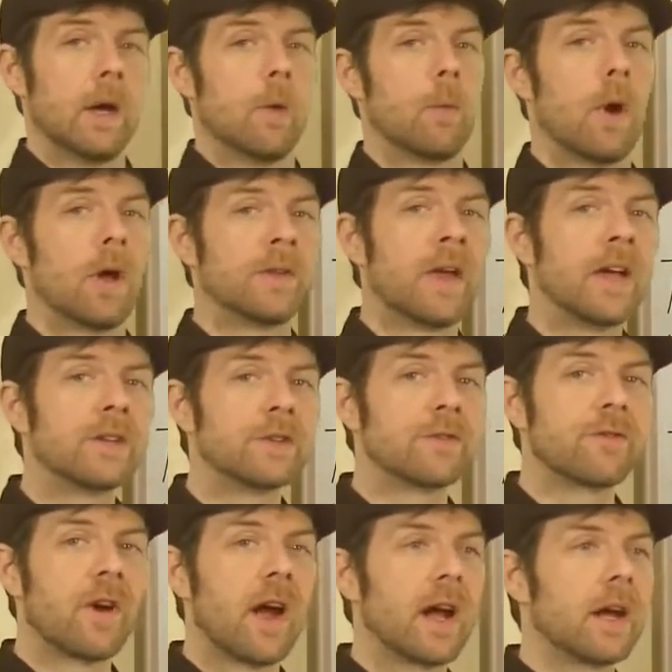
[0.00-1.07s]
While
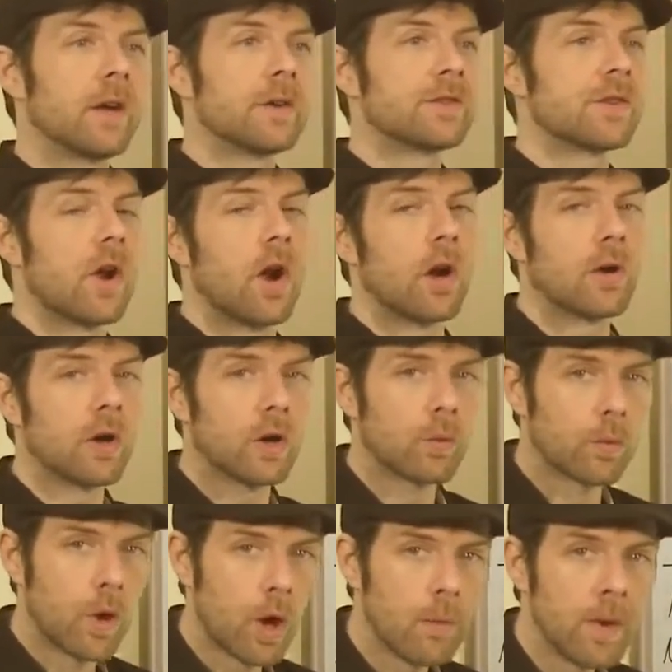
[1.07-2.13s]
nitrifiers are
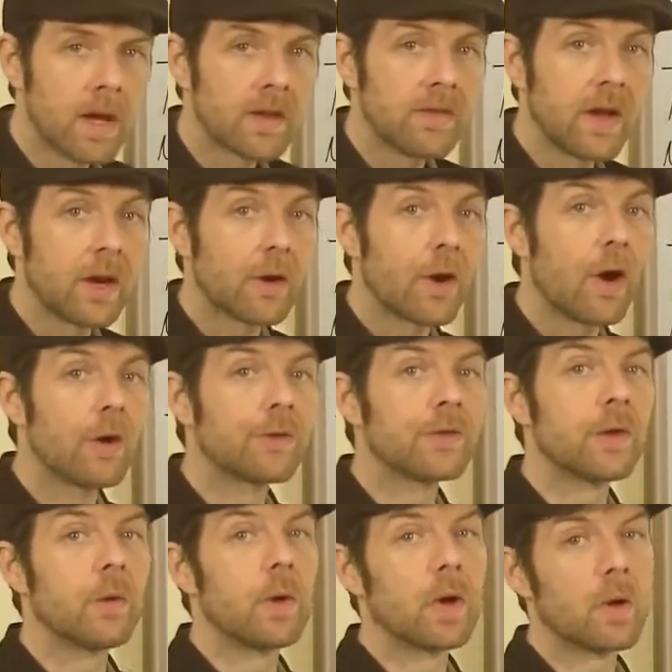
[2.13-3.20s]
aerobic, they are
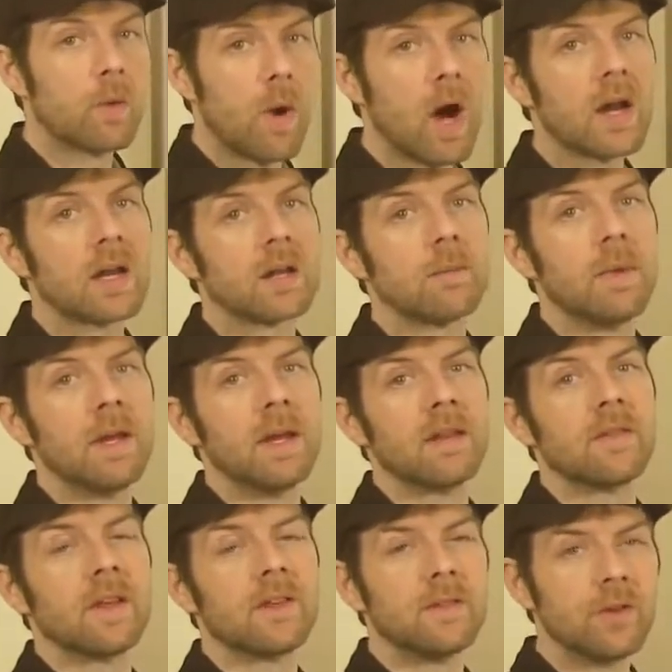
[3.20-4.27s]
also aquatic,
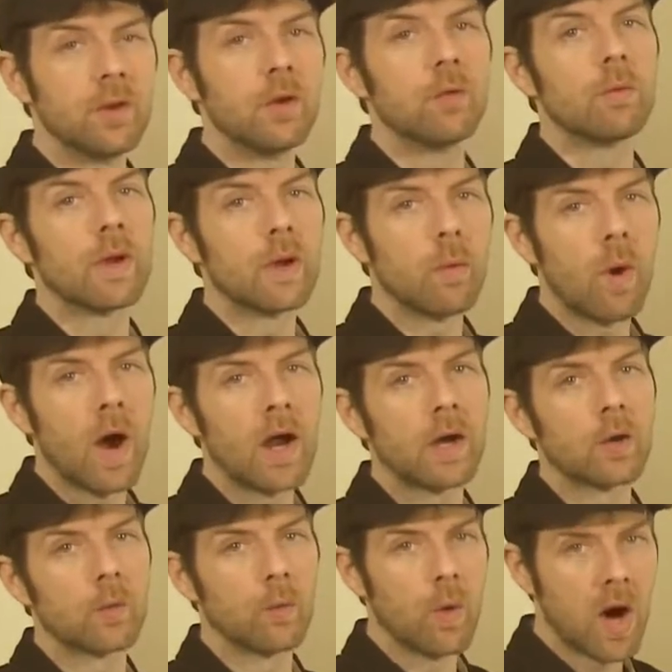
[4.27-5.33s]
meaning they do
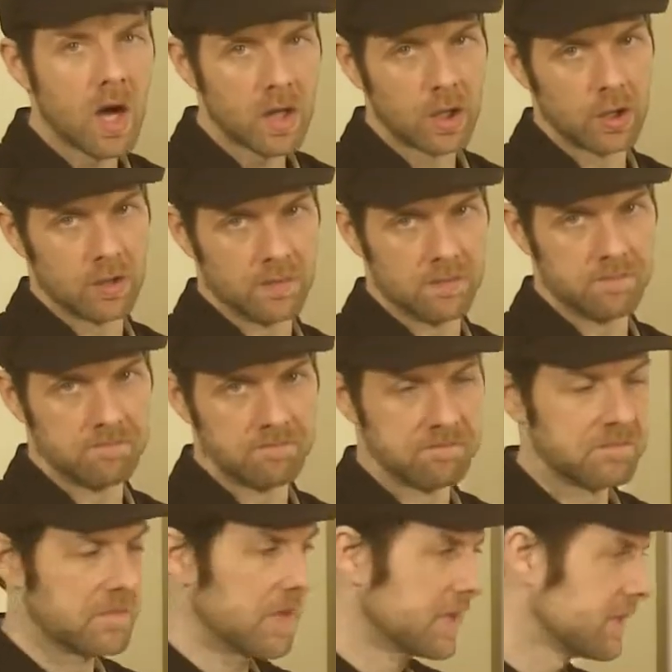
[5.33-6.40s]
require water.
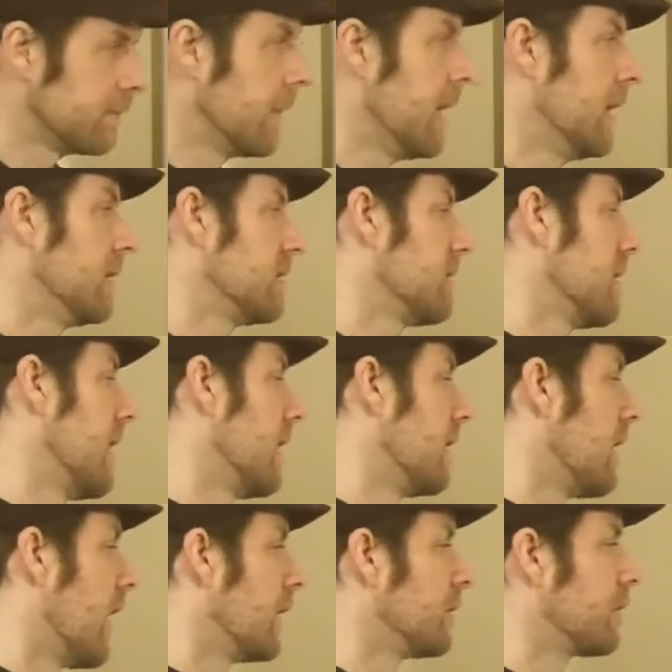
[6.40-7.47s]
This means that
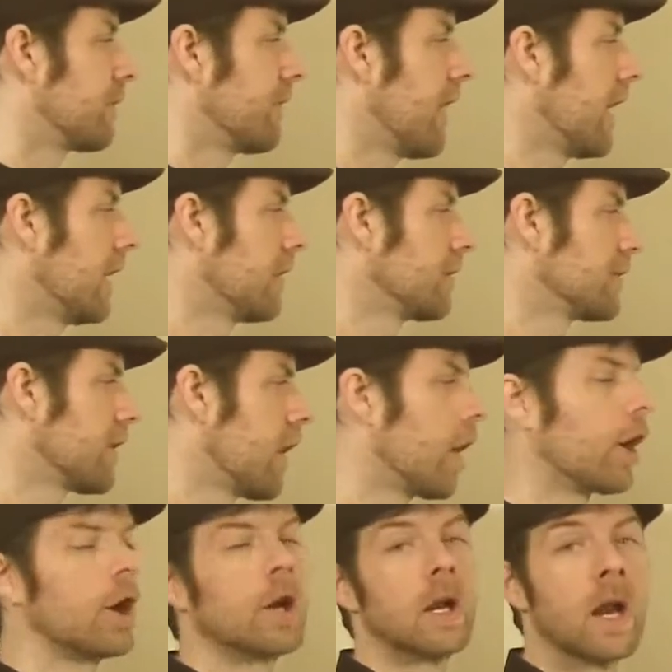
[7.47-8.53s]
nitrifiers
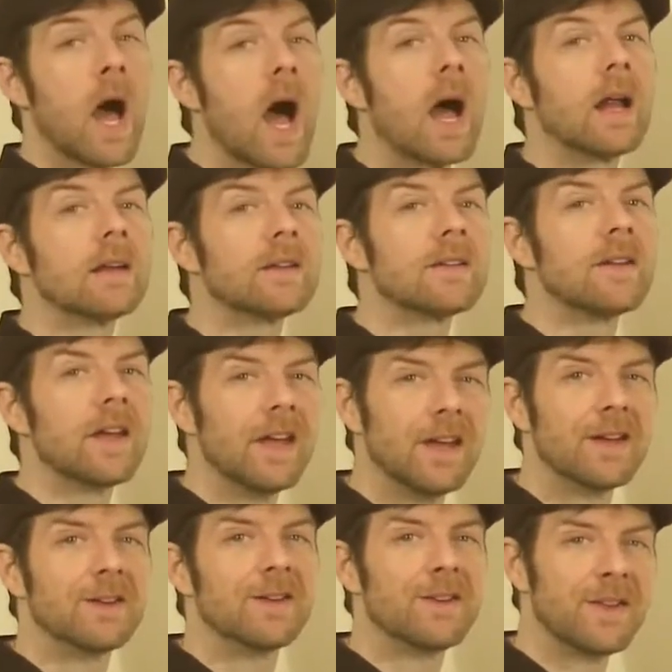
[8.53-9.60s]
are not
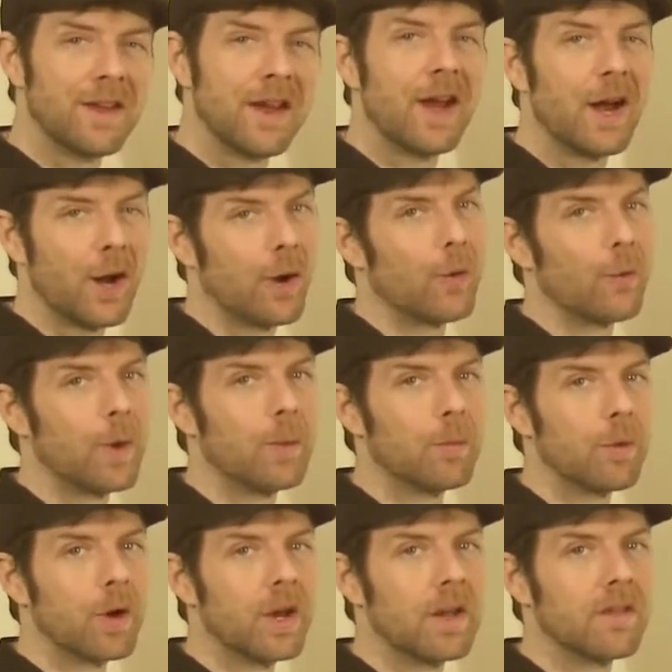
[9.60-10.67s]
in the air we
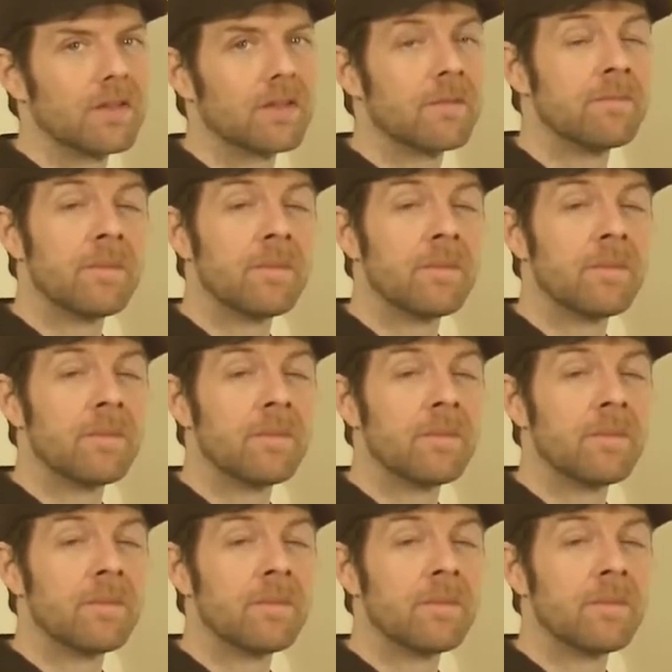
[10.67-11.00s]
breathe.